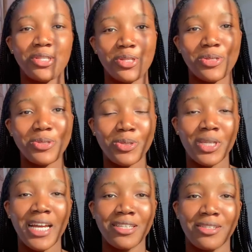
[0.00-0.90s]
So
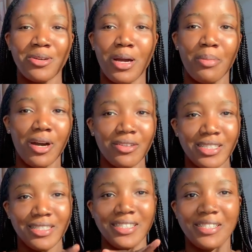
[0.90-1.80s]
let's talk
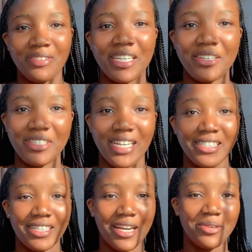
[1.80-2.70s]
about the three
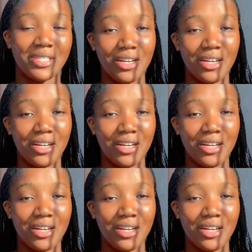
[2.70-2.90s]
ingredients that I use.